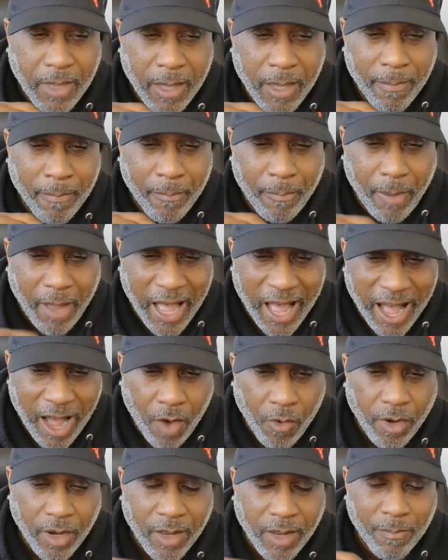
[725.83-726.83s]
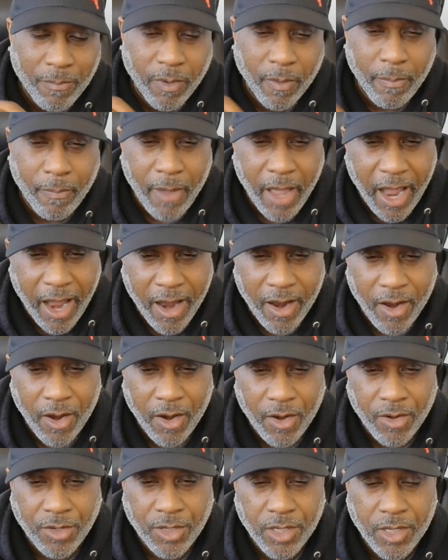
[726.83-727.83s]
empowered and
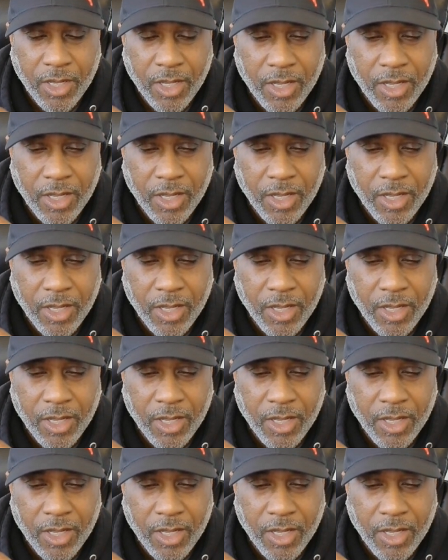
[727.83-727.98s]
prepared